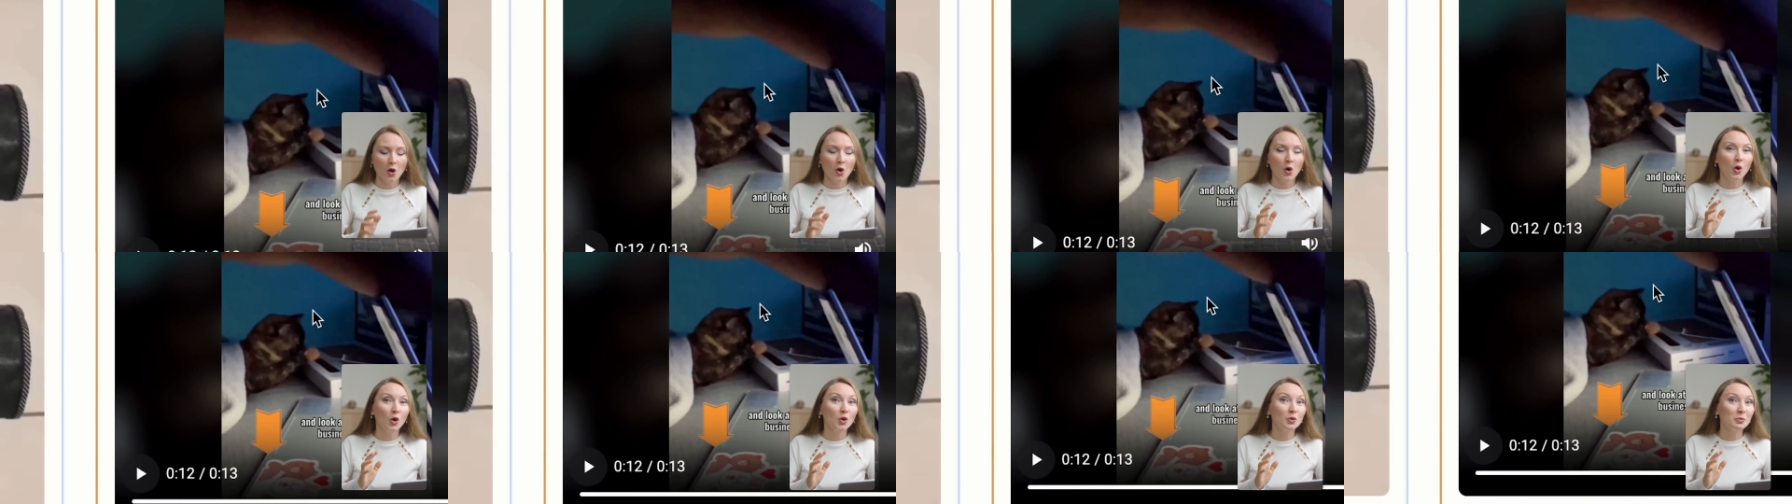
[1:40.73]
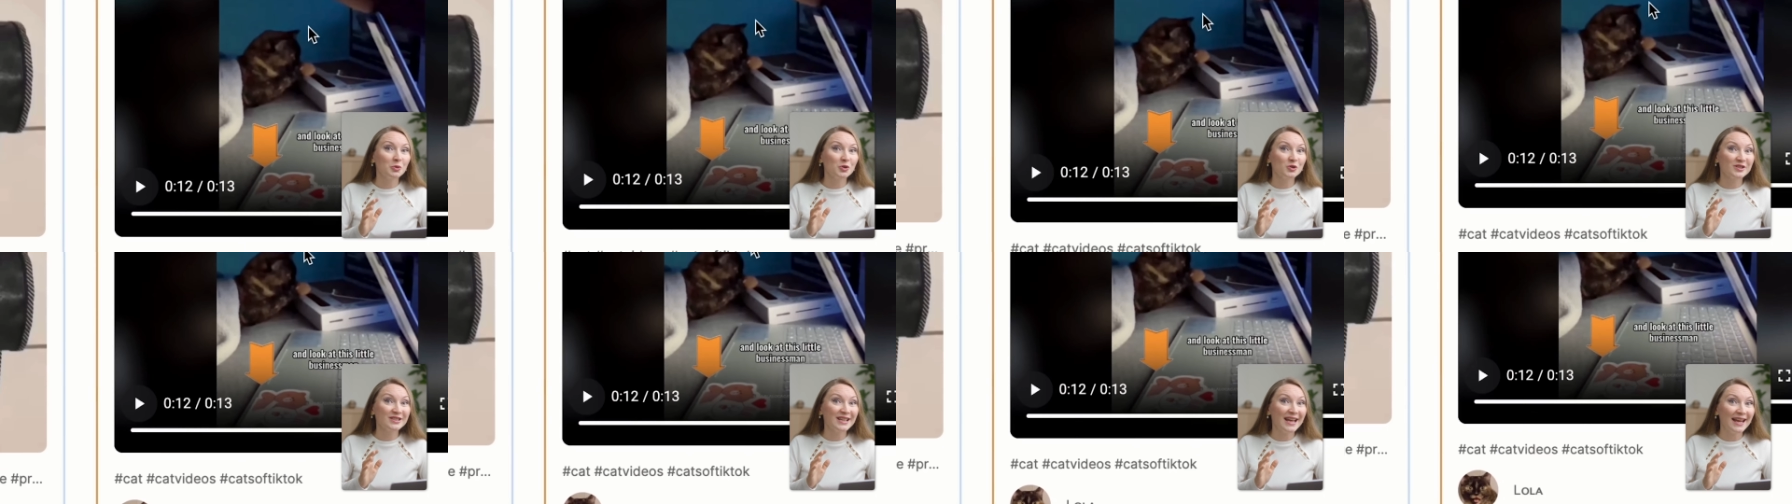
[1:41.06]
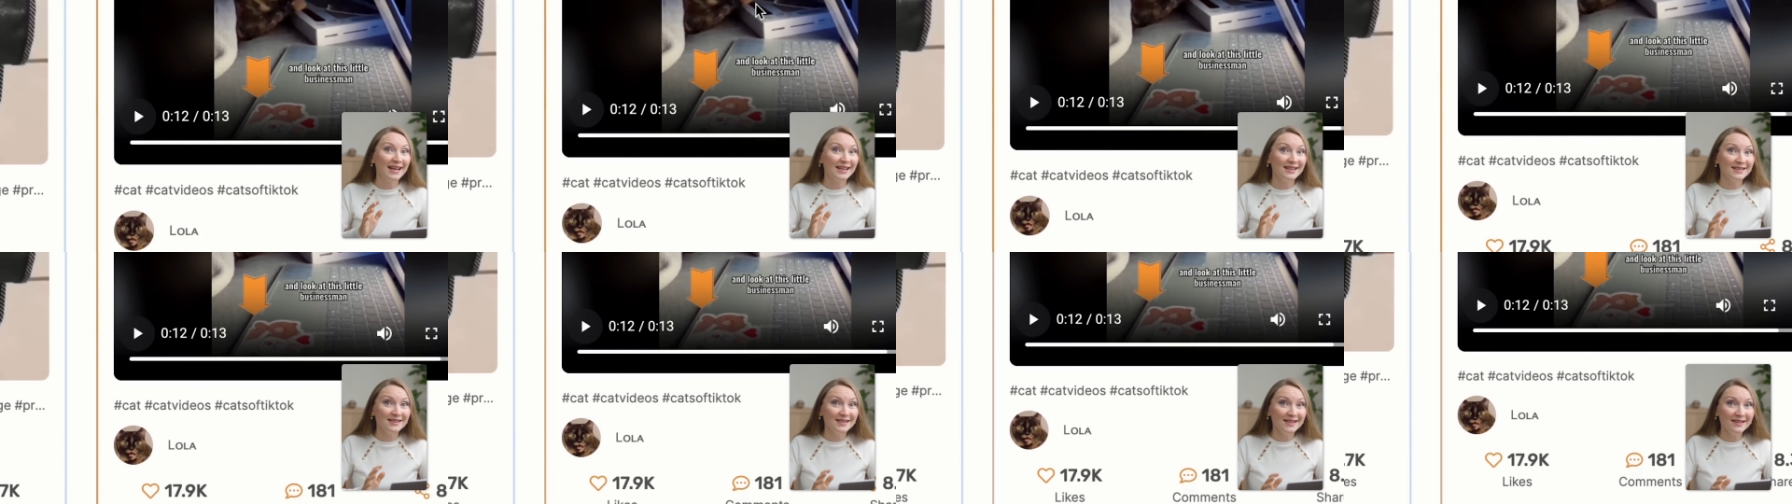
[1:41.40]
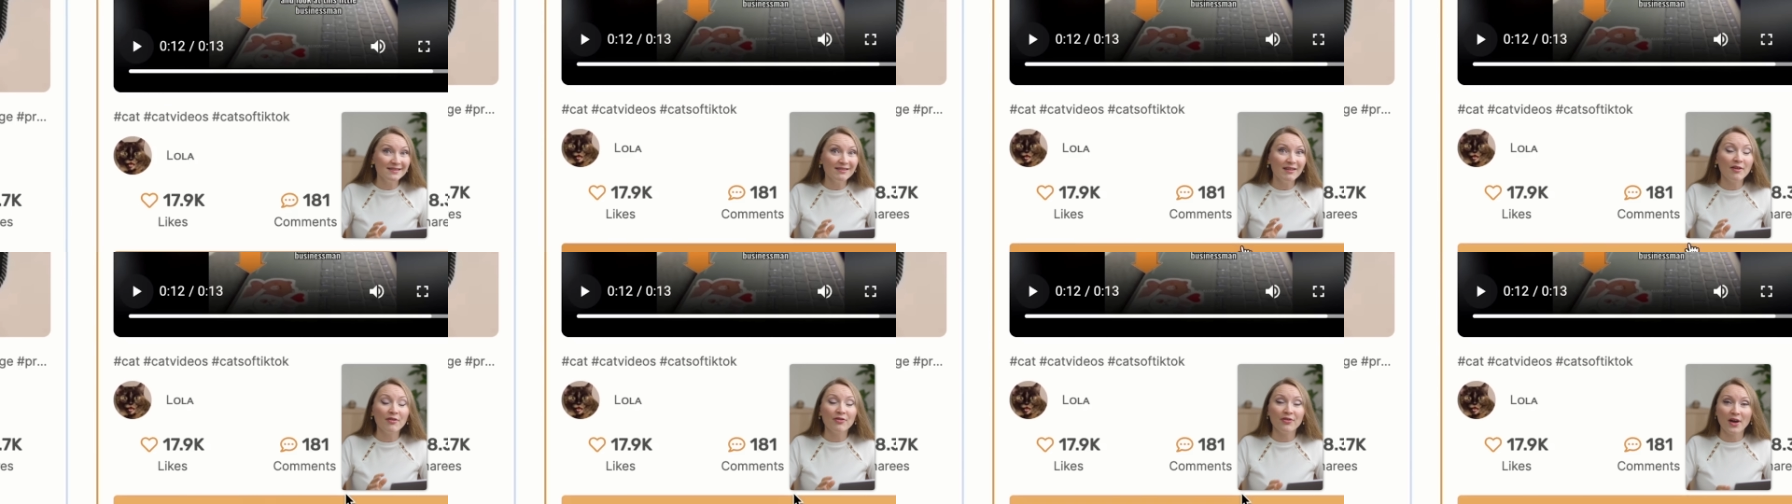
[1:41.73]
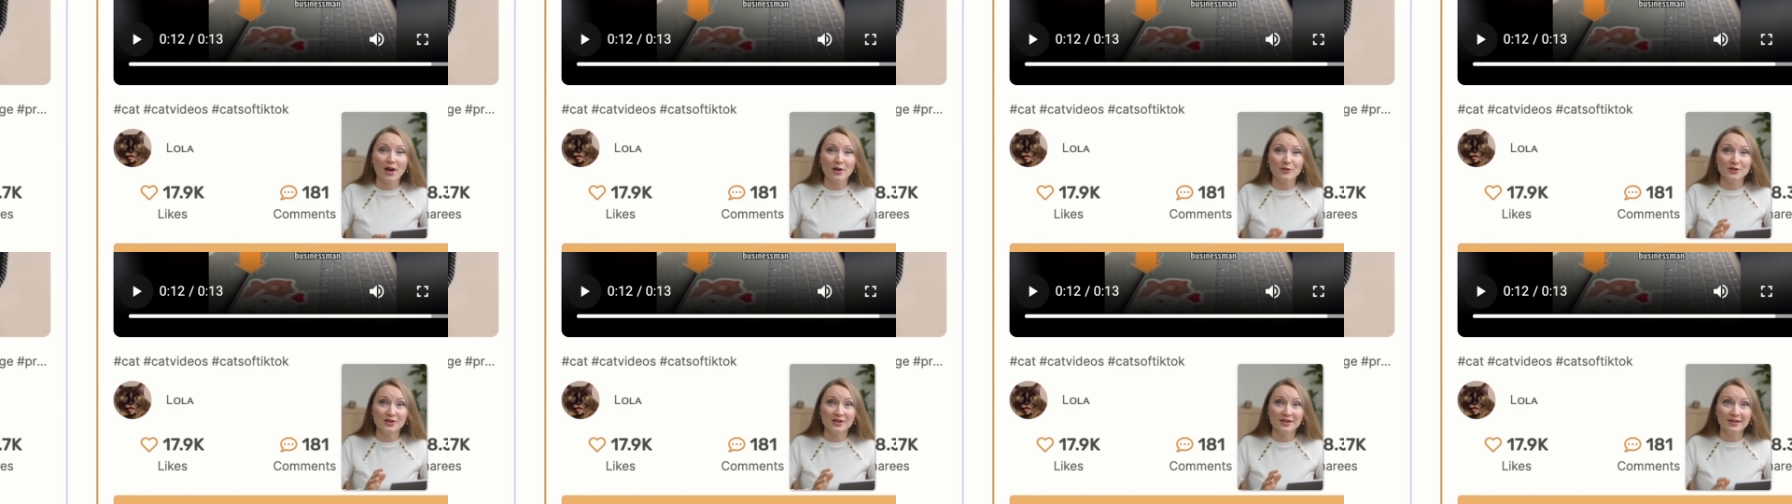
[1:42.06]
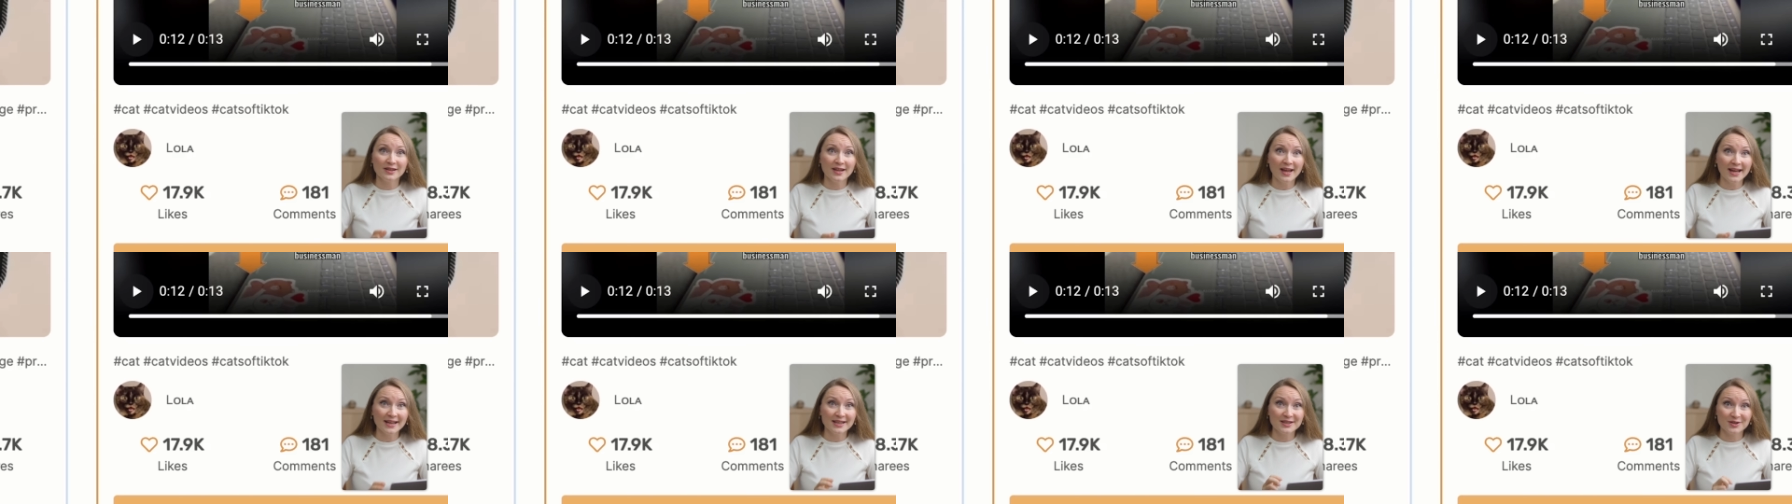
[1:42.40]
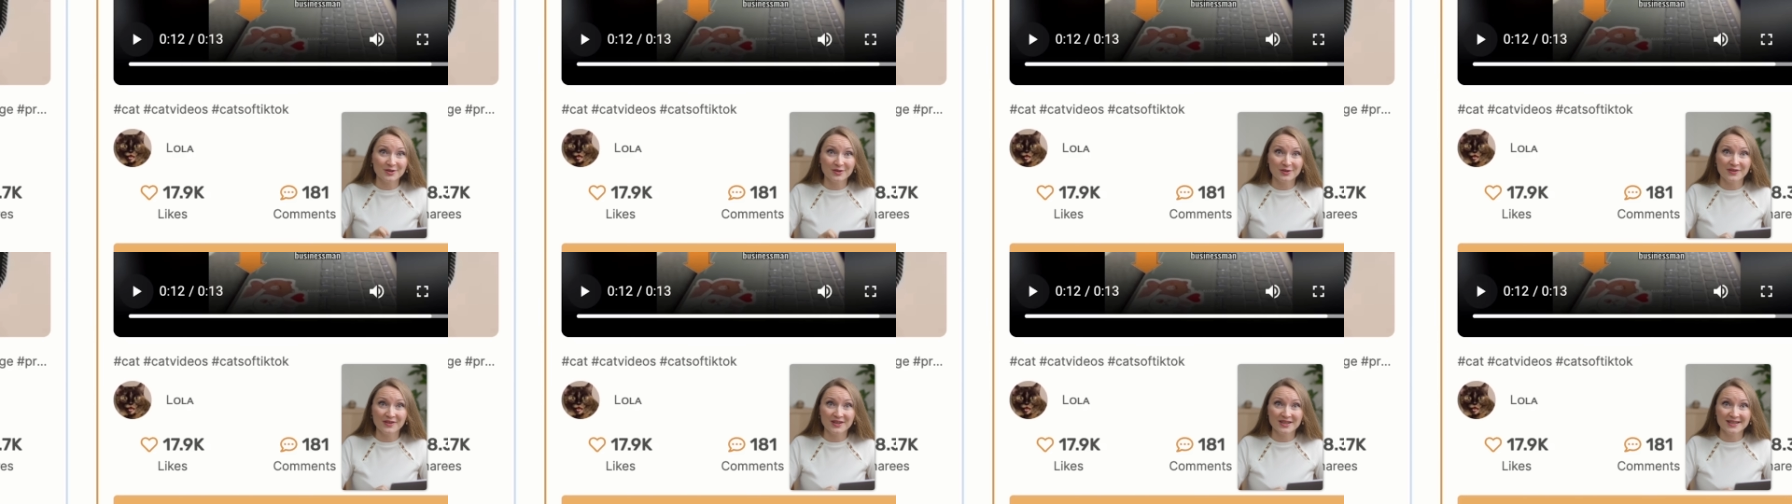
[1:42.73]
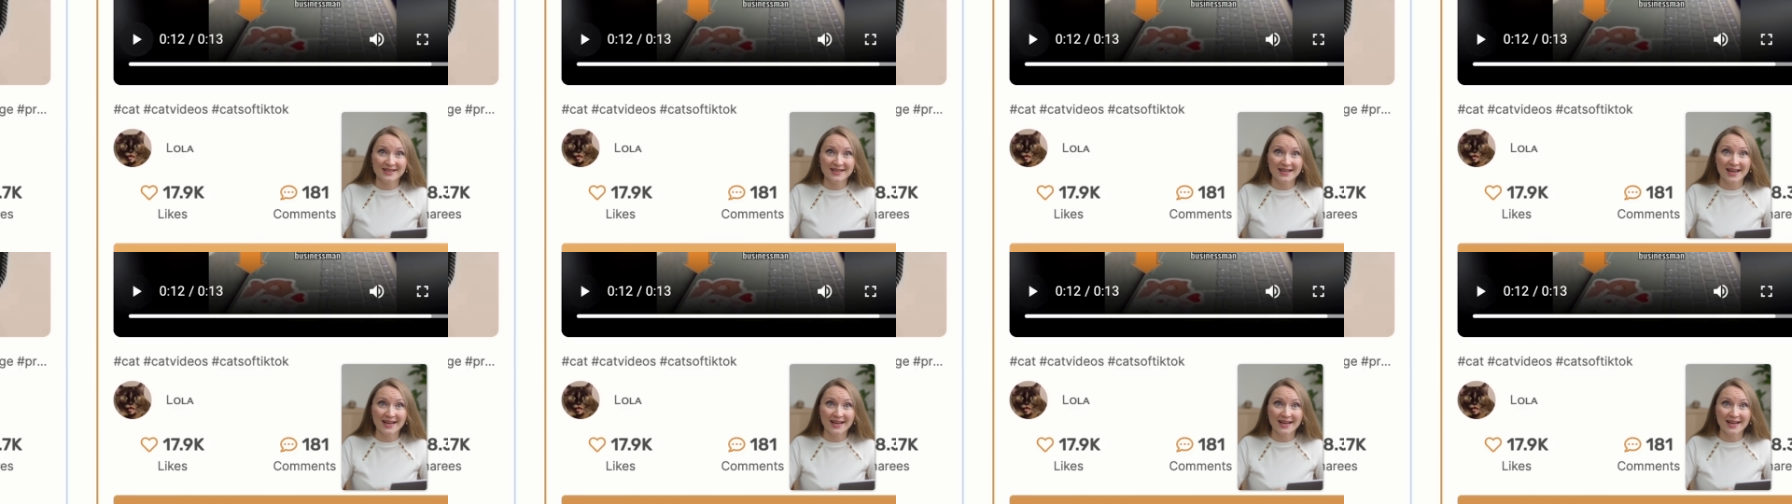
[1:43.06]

Almost 18,000 likes on this